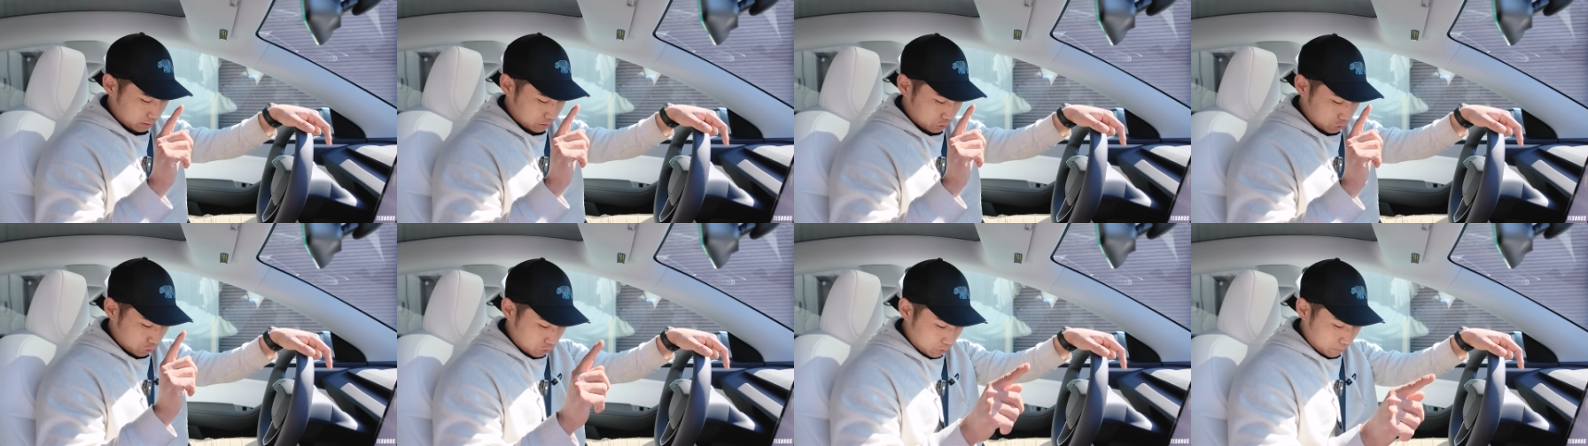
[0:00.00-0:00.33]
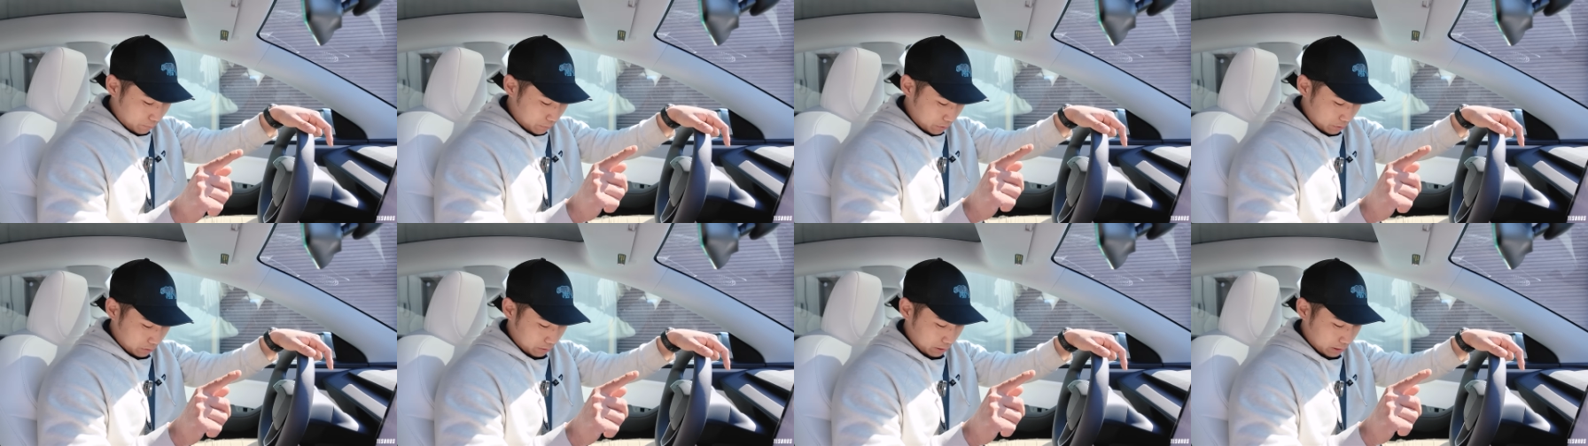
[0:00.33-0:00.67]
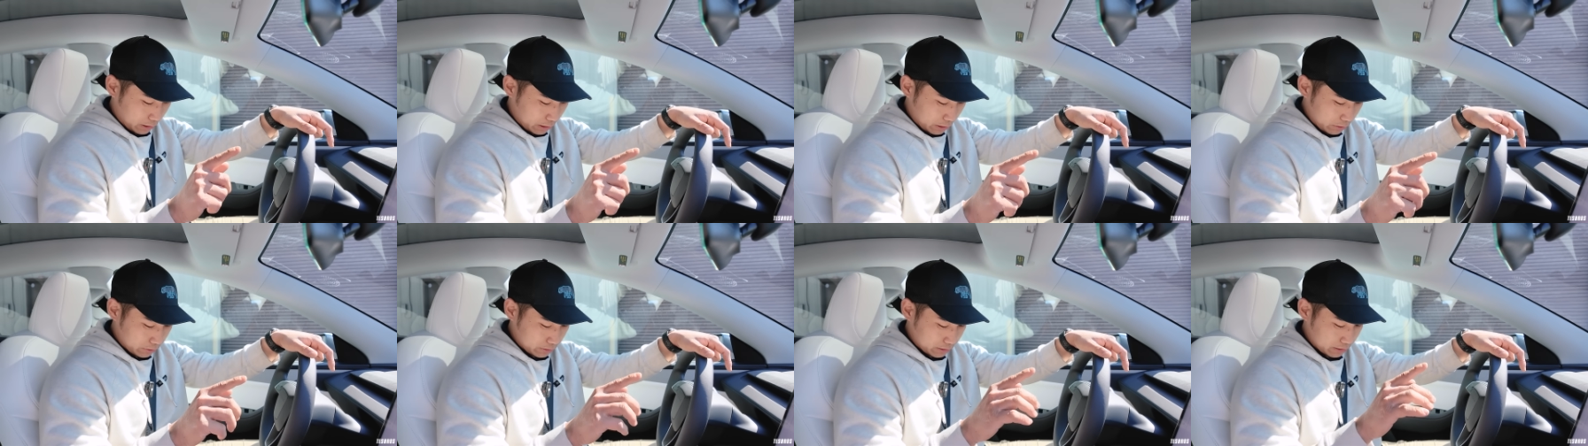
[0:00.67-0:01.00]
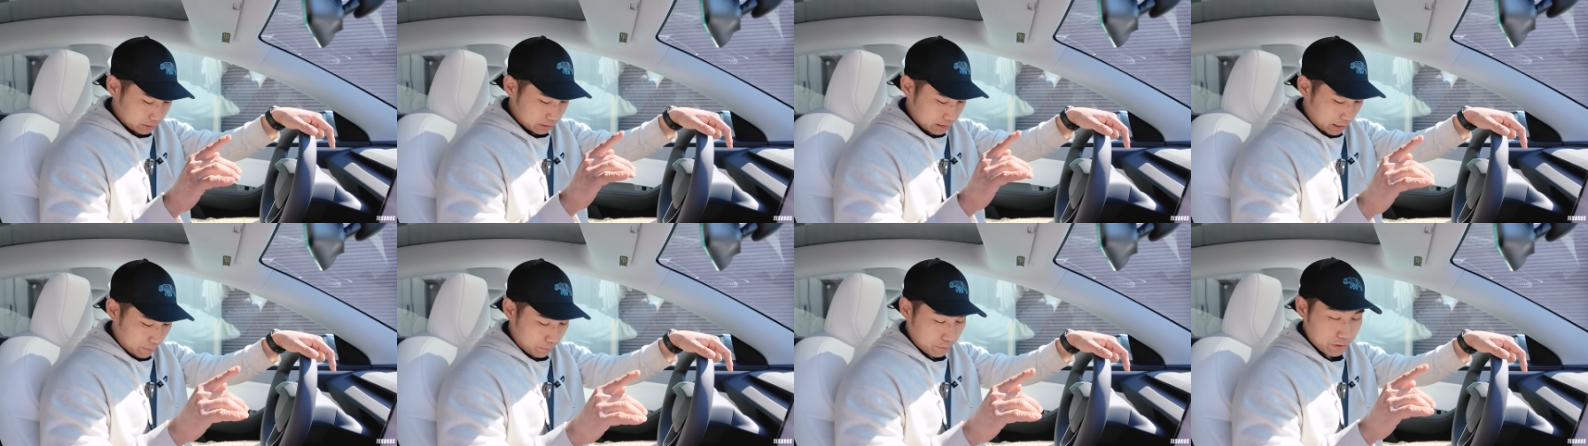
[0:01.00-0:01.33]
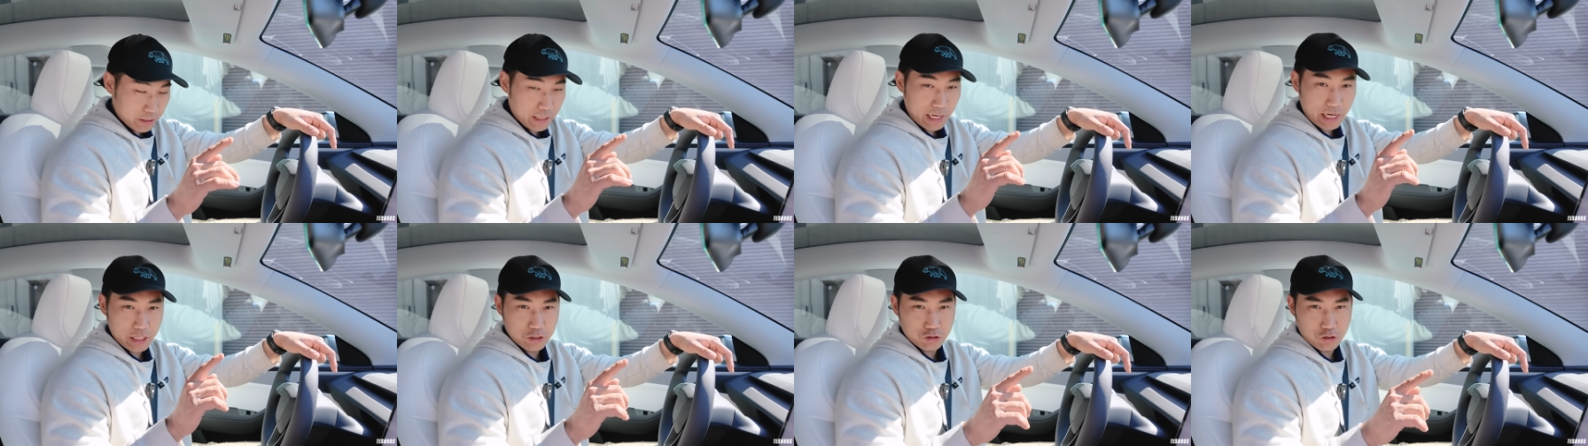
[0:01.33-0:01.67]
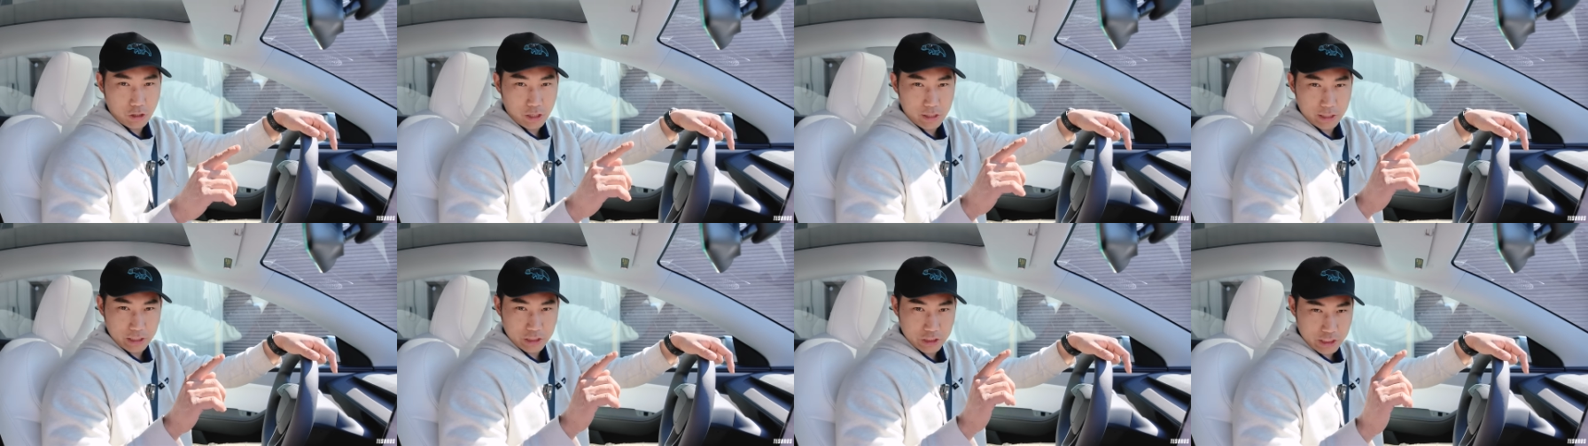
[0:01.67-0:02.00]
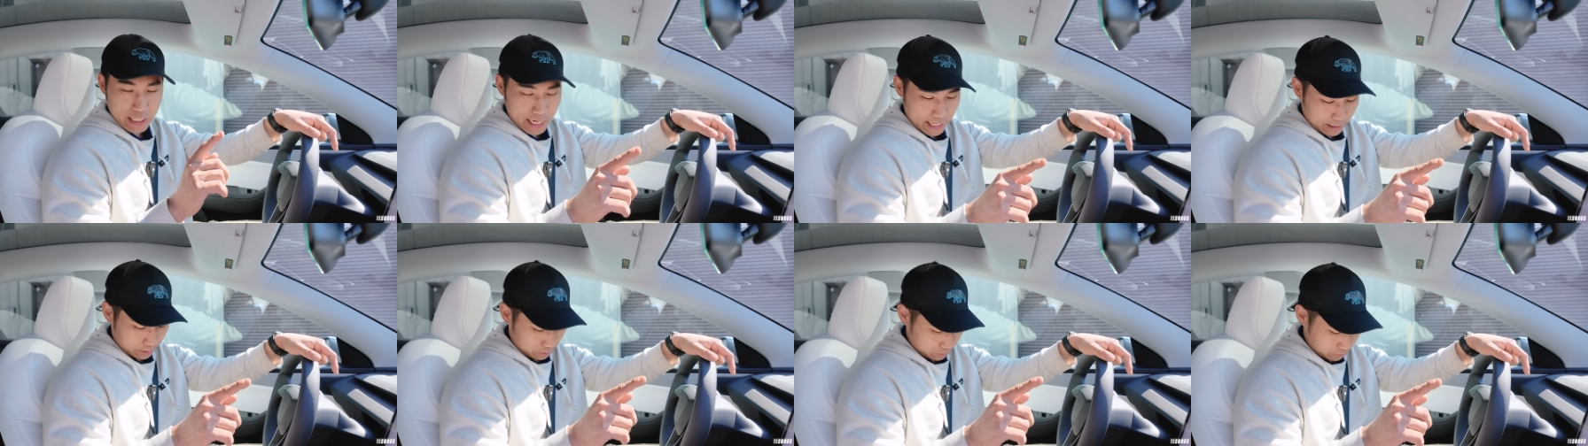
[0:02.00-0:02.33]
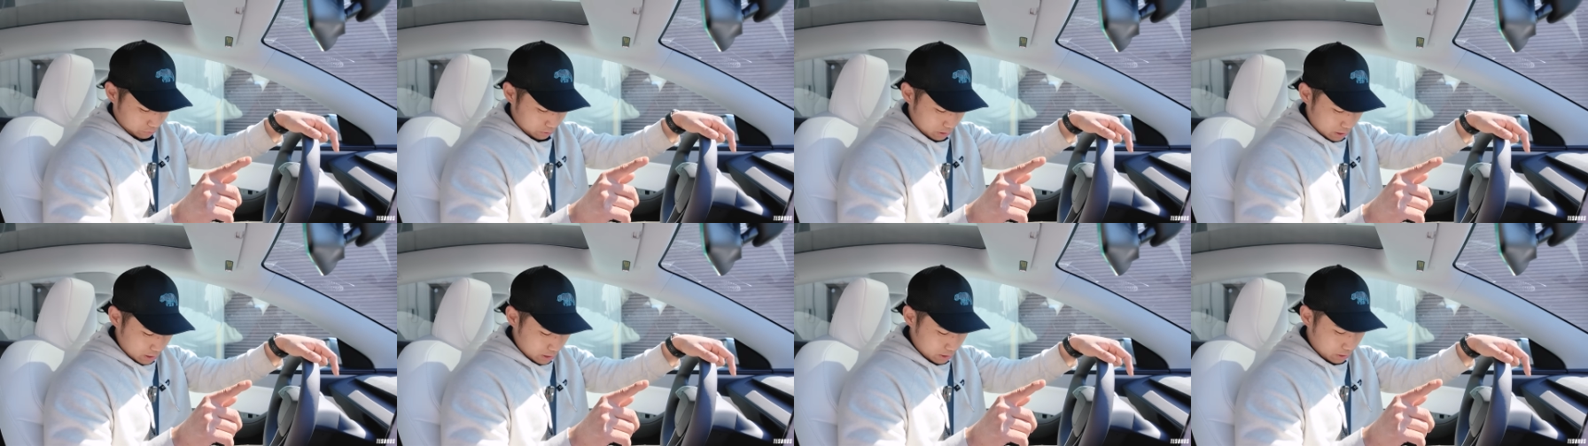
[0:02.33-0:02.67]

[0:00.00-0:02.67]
Juniper includes a separate hydraulic channel